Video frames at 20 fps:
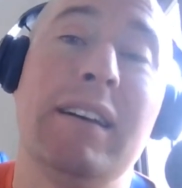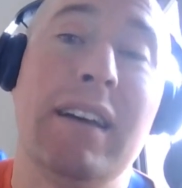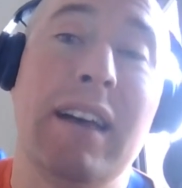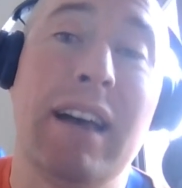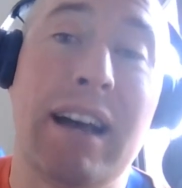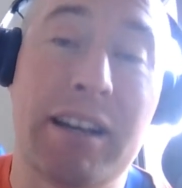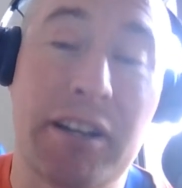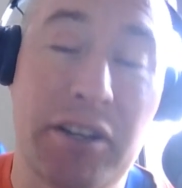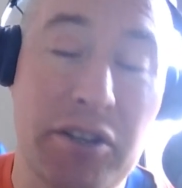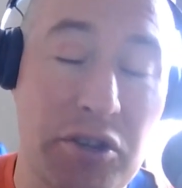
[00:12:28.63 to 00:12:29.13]

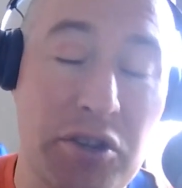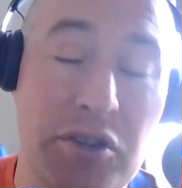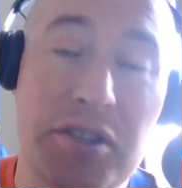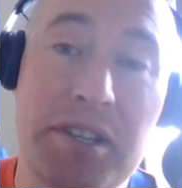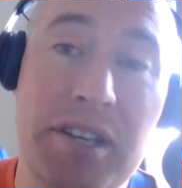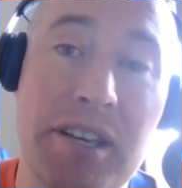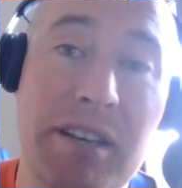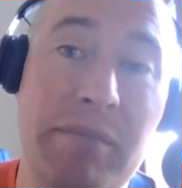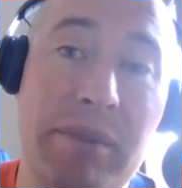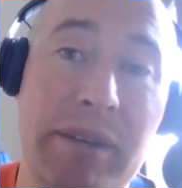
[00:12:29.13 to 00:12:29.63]
I can just
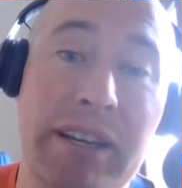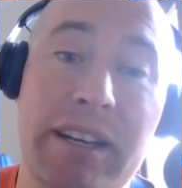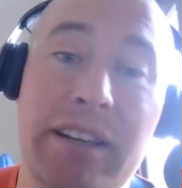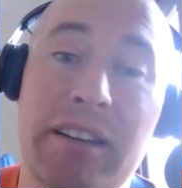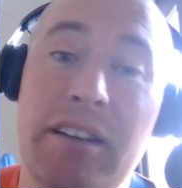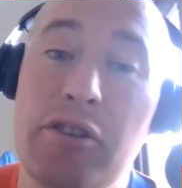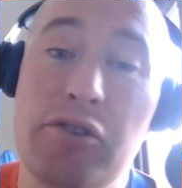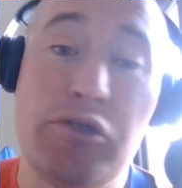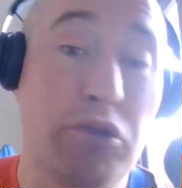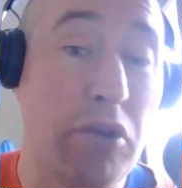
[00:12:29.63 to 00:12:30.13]
see it
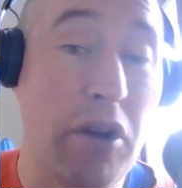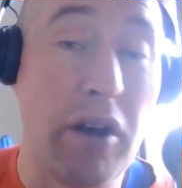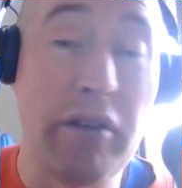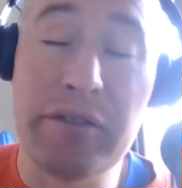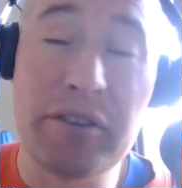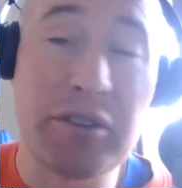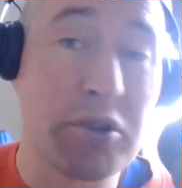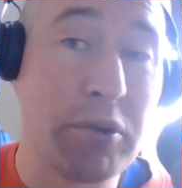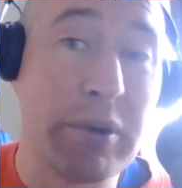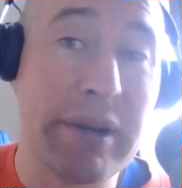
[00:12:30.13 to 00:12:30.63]
being
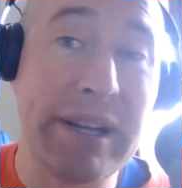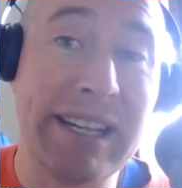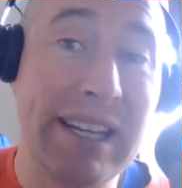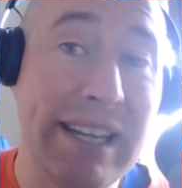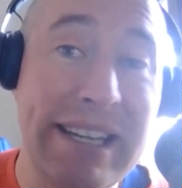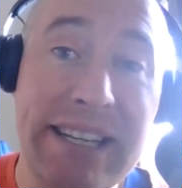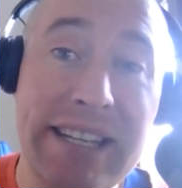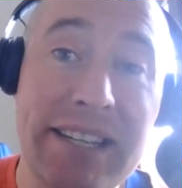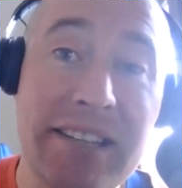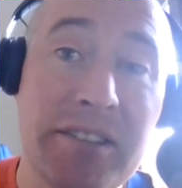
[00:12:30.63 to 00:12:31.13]
Grosvenor Square
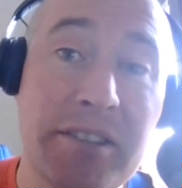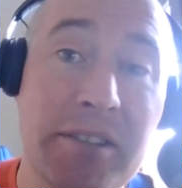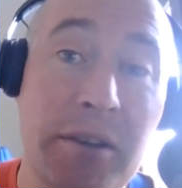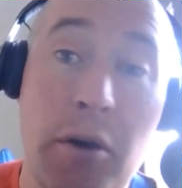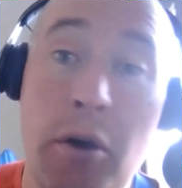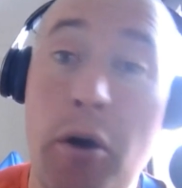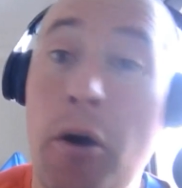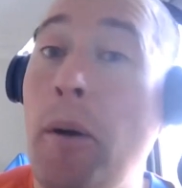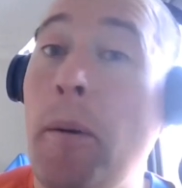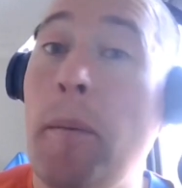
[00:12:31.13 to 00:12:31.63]
leads,
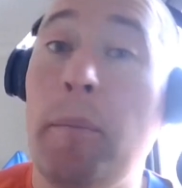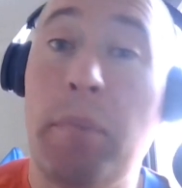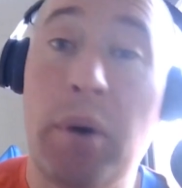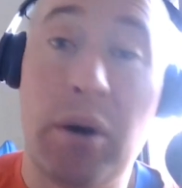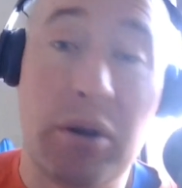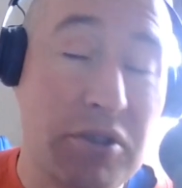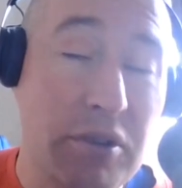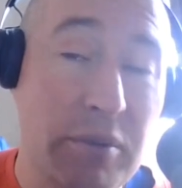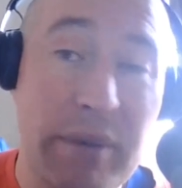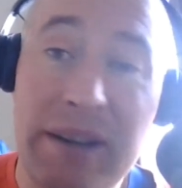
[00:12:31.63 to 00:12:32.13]

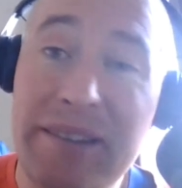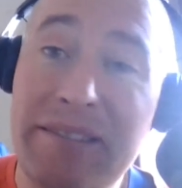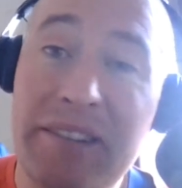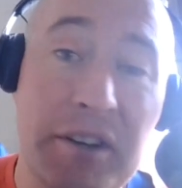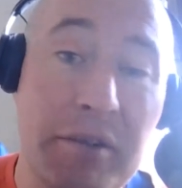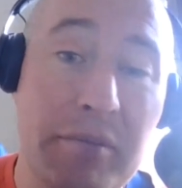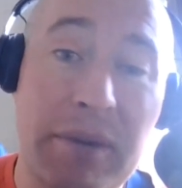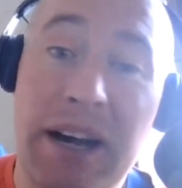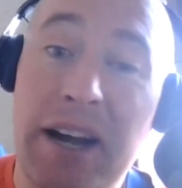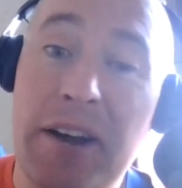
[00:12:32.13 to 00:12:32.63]
possibly
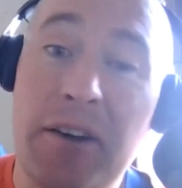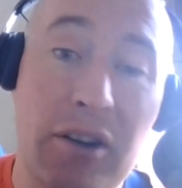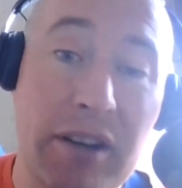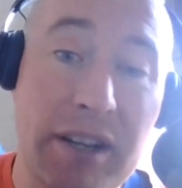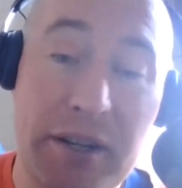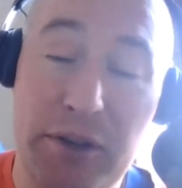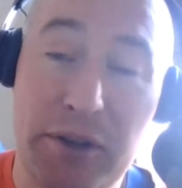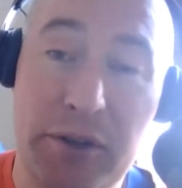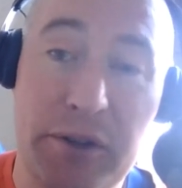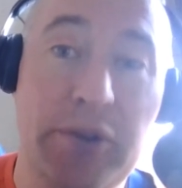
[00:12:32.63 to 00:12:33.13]
ridden by
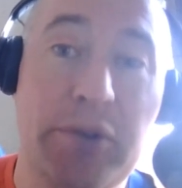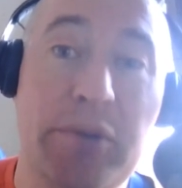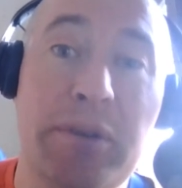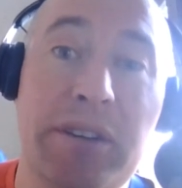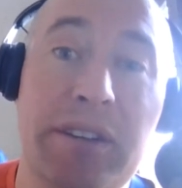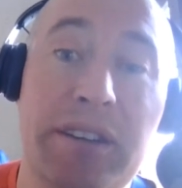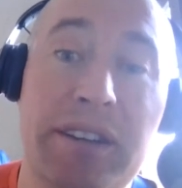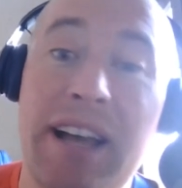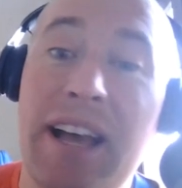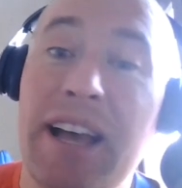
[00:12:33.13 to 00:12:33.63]
Holly Doyle,
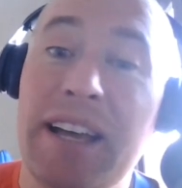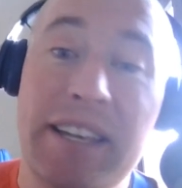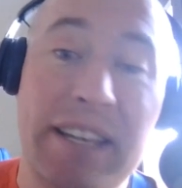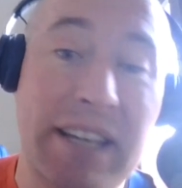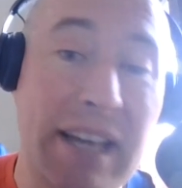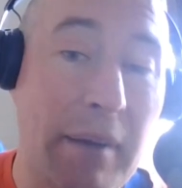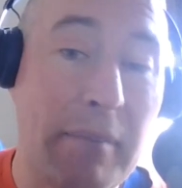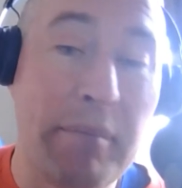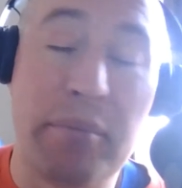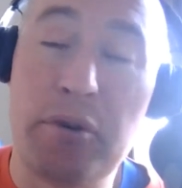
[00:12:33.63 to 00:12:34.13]

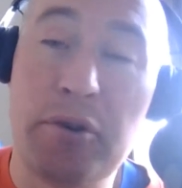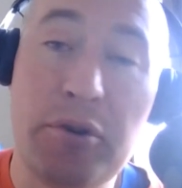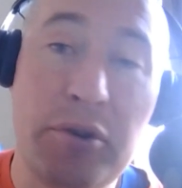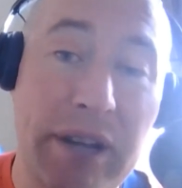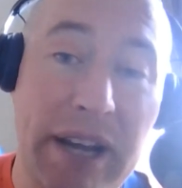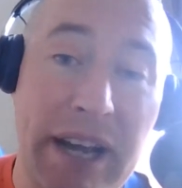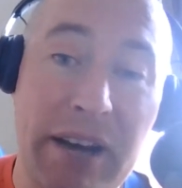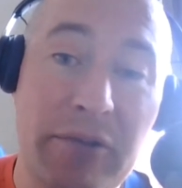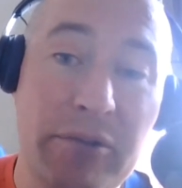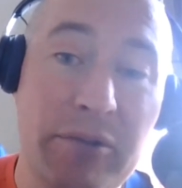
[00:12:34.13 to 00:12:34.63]
Jan
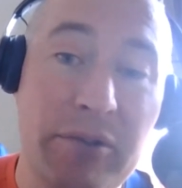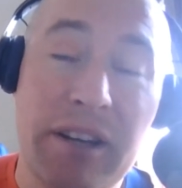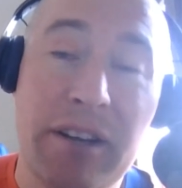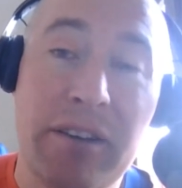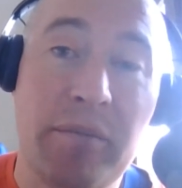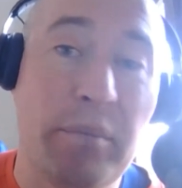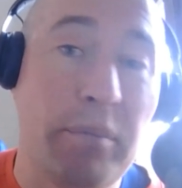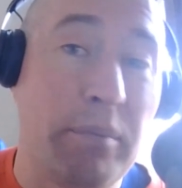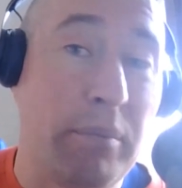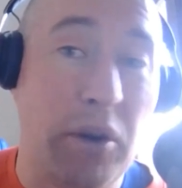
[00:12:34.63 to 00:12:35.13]
Brugel,
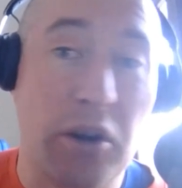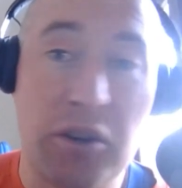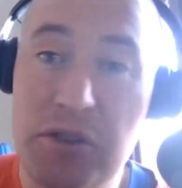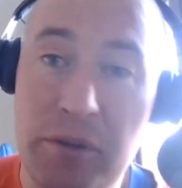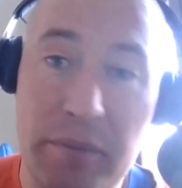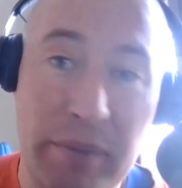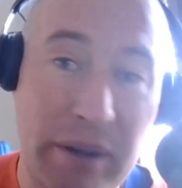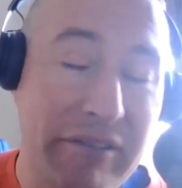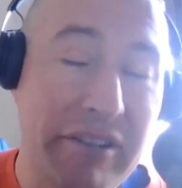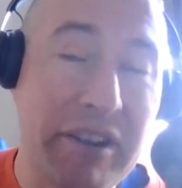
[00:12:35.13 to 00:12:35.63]

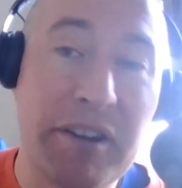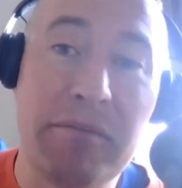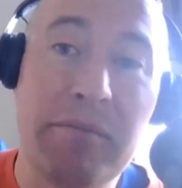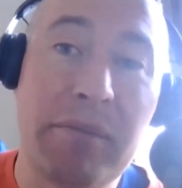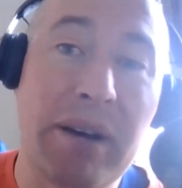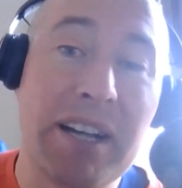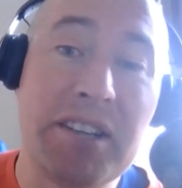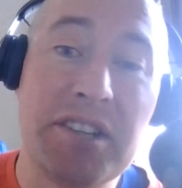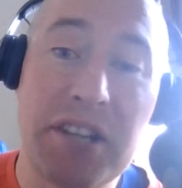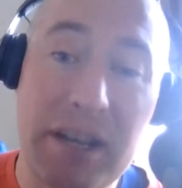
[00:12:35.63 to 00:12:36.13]
possibly ridden
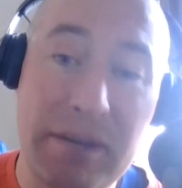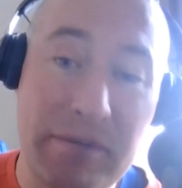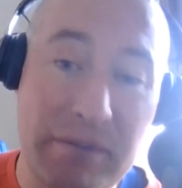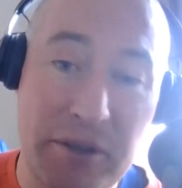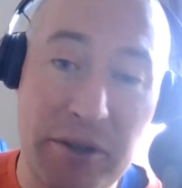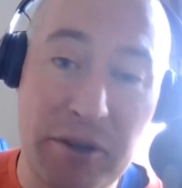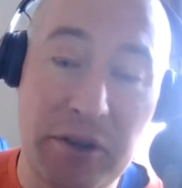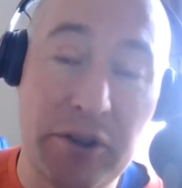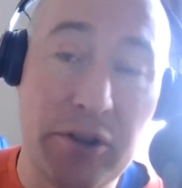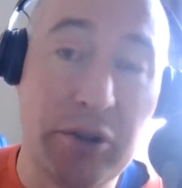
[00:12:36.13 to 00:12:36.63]
by James
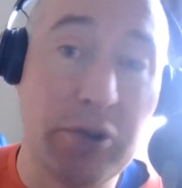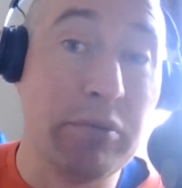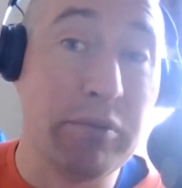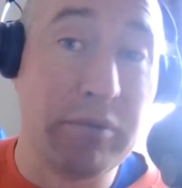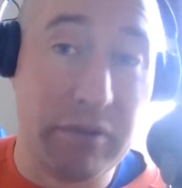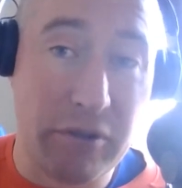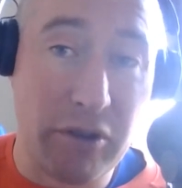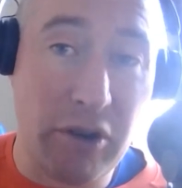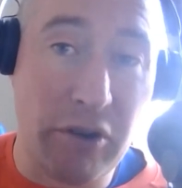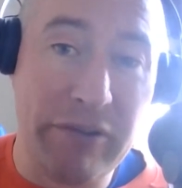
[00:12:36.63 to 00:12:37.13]
Doyle,
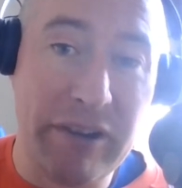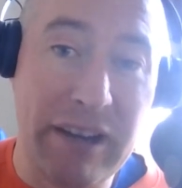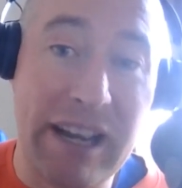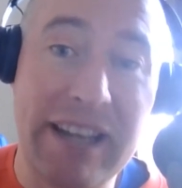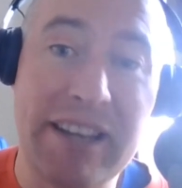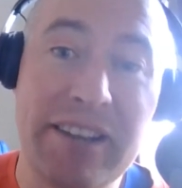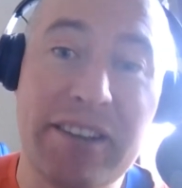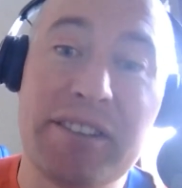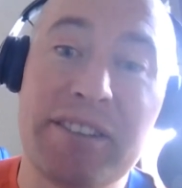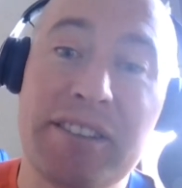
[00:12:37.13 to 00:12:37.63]
not
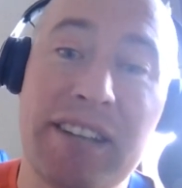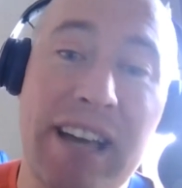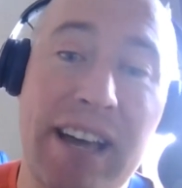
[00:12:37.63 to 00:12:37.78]
related.